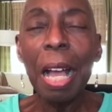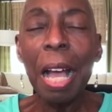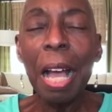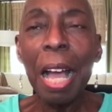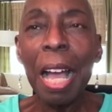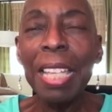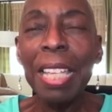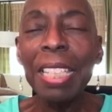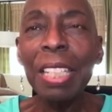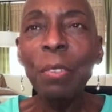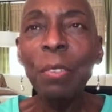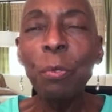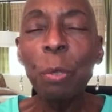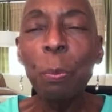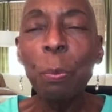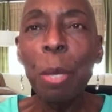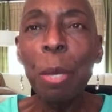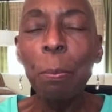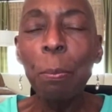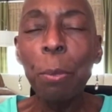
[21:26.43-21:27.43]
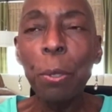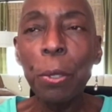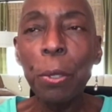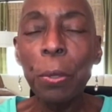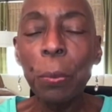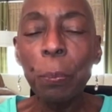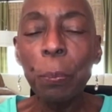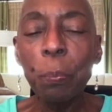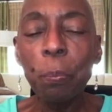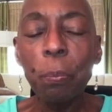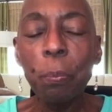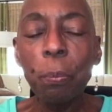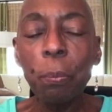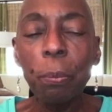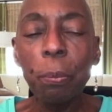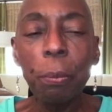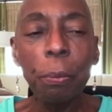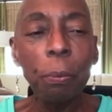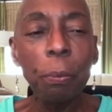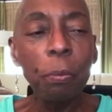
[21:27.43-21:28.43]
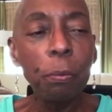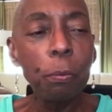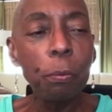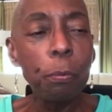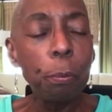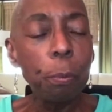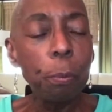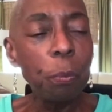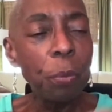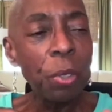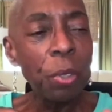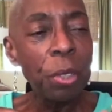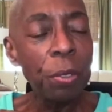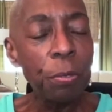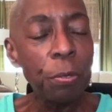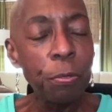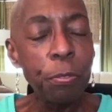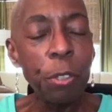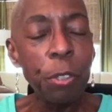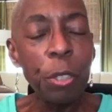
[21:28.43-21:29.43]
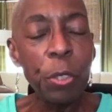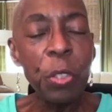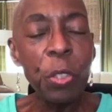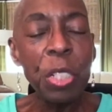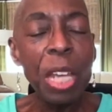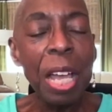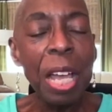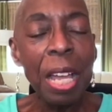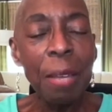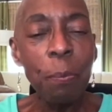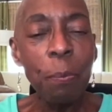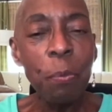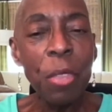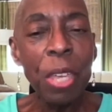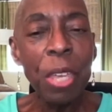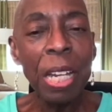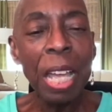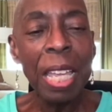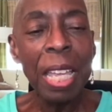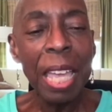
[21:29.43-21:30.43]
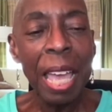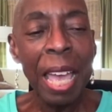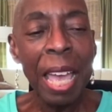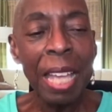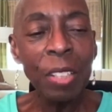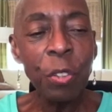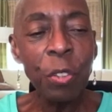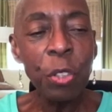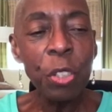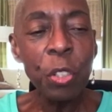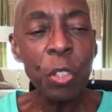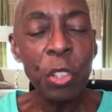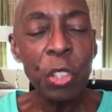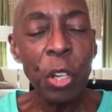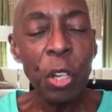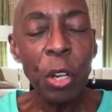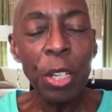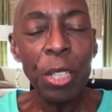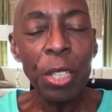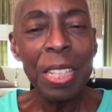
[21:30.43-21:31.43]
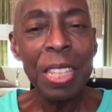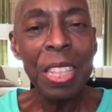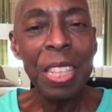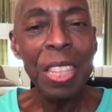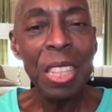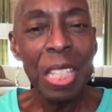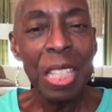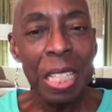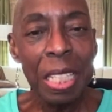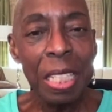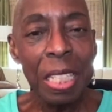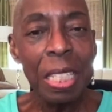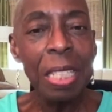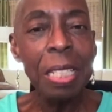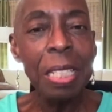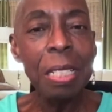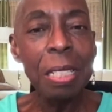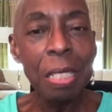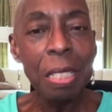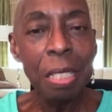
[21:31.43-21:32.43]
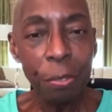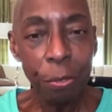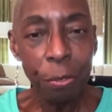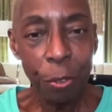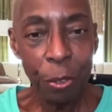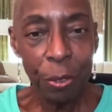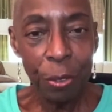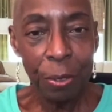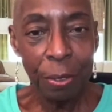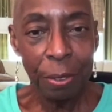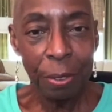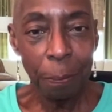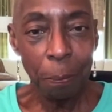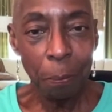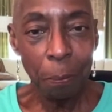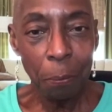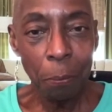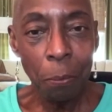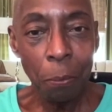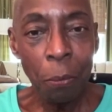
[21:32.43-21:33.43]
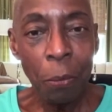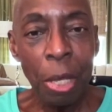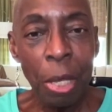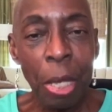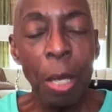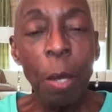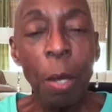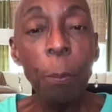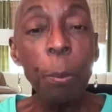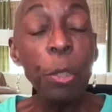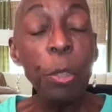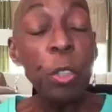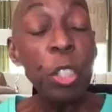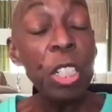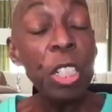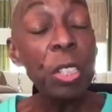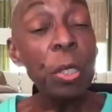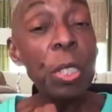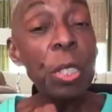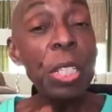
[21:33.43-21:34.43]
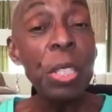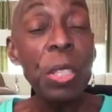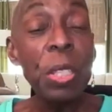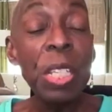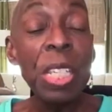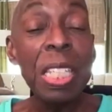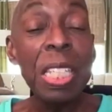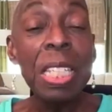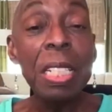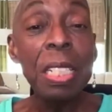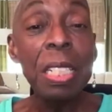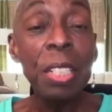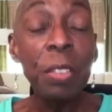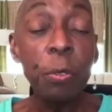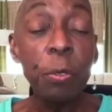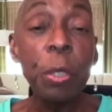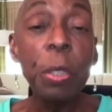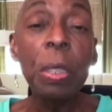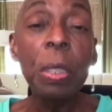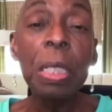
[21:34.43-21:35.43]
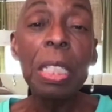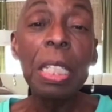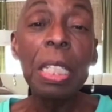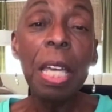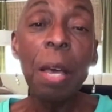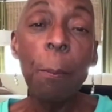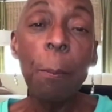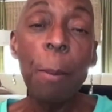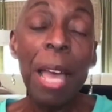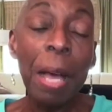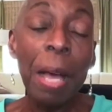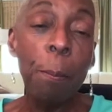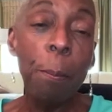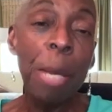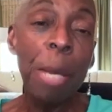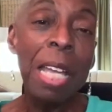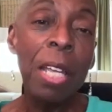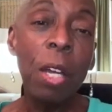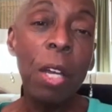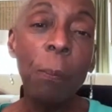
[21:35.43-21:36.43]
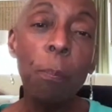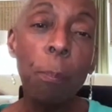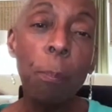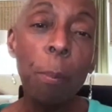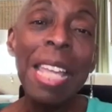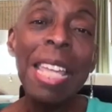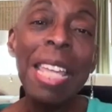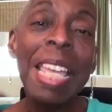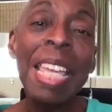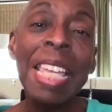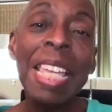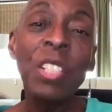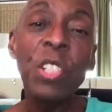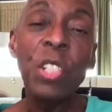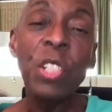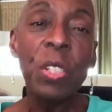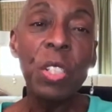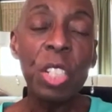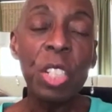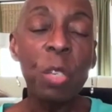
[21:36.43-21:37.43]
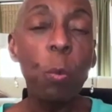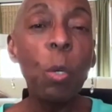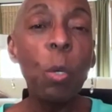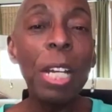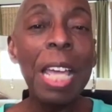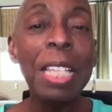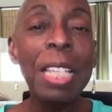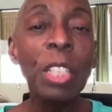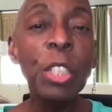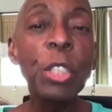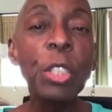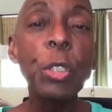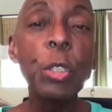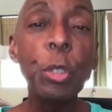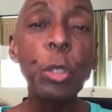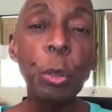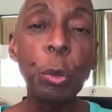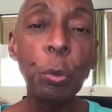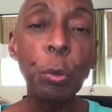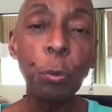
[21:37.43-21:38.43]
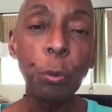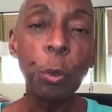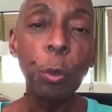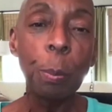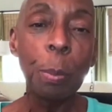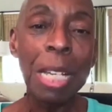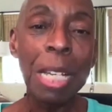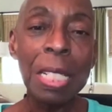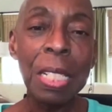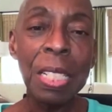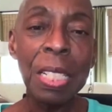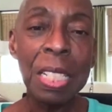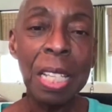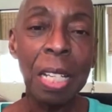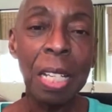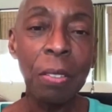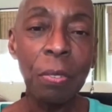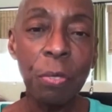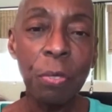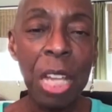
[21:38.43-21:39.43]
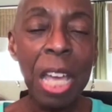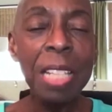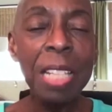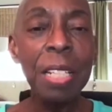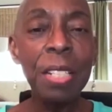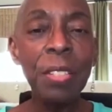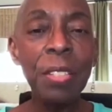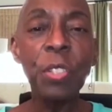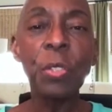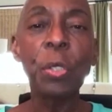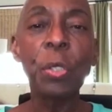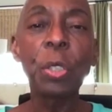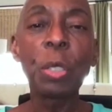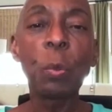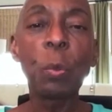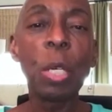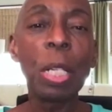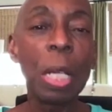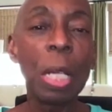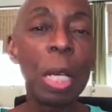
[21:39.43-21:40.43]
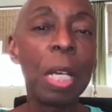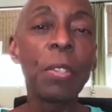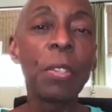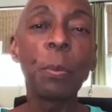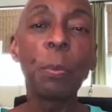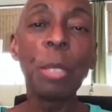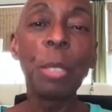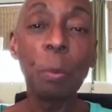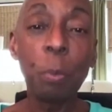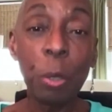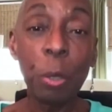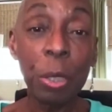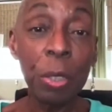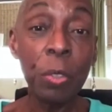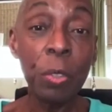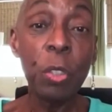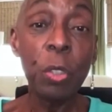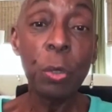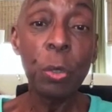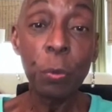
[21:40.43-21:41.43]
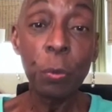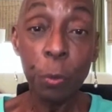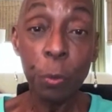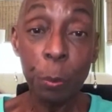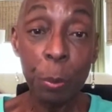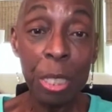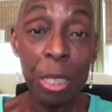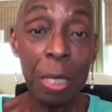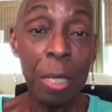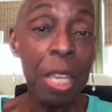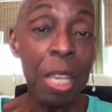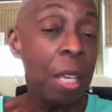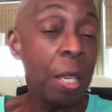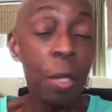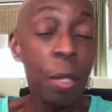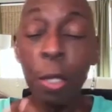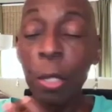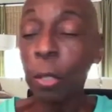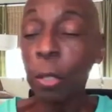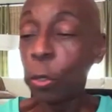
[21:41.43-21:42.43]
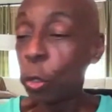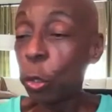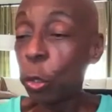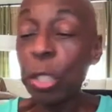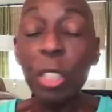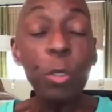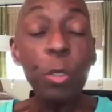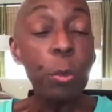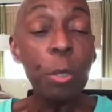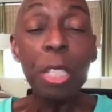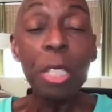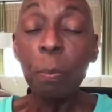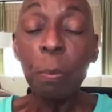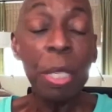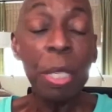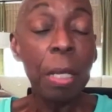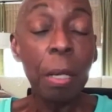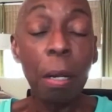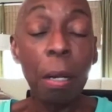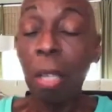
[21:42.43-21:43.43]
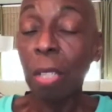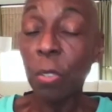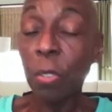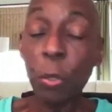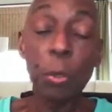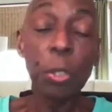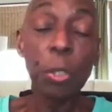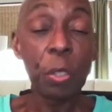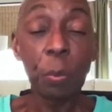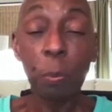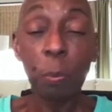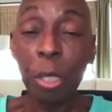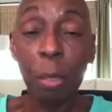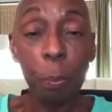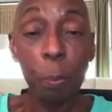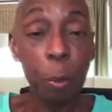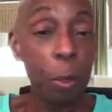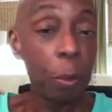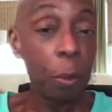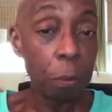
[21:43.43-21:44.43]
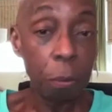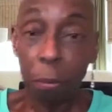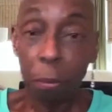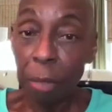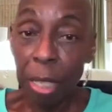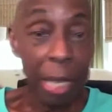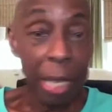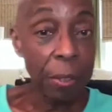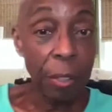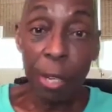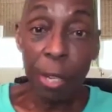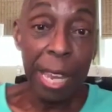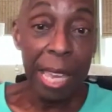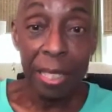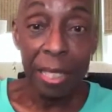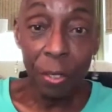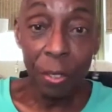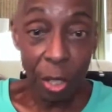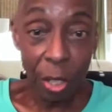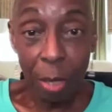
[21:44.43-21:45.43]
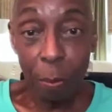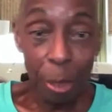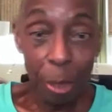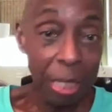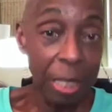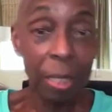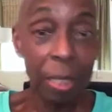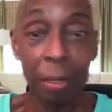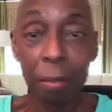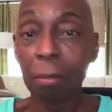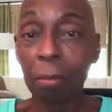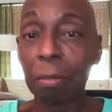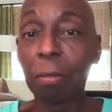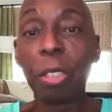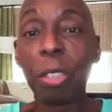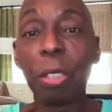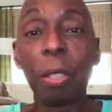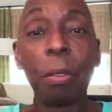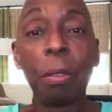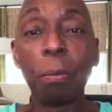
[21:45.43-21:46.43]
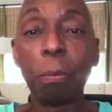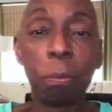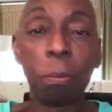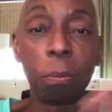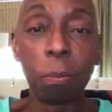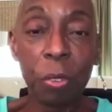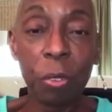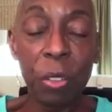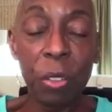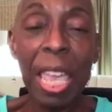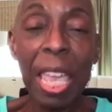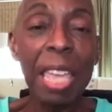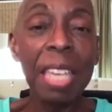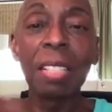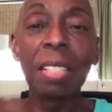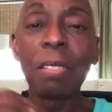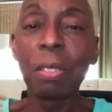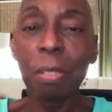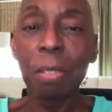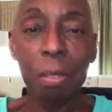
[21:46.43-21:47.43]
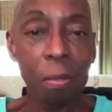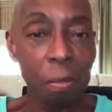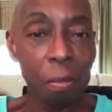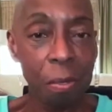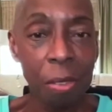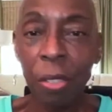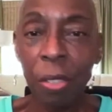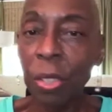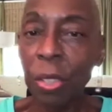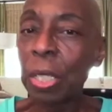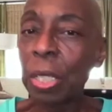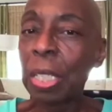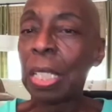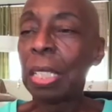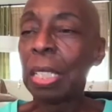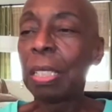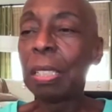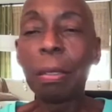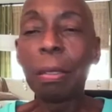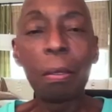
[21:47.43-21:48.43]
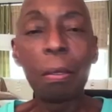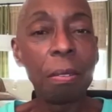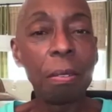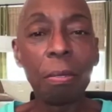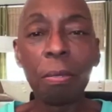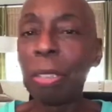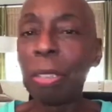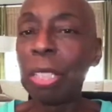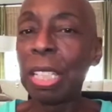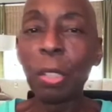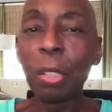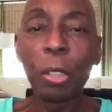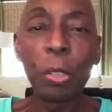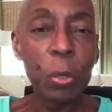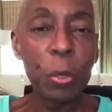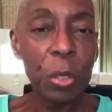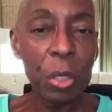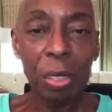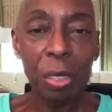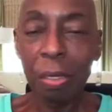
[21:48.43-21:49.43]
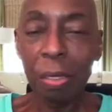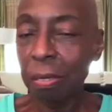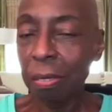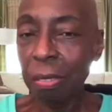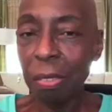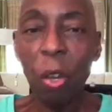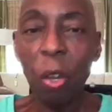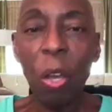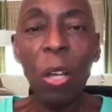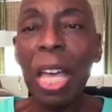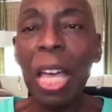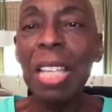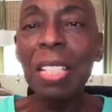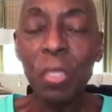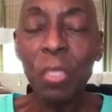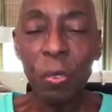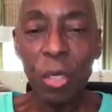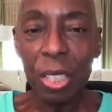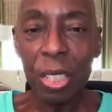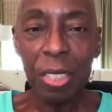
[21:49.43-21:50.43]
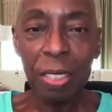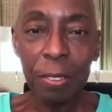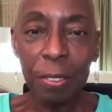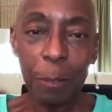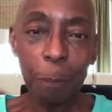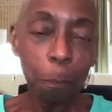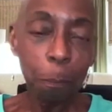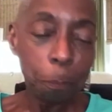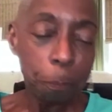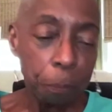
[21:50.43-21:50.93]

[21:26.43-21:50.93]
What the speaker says: I can remember the first time that I actually started thinking differently, particularly thinking differently about my agency, what I could do for myself, not necessarily what other people could do for me. During treatment, all sorts of people had their hands on me and, scans and needles and all kinds of things.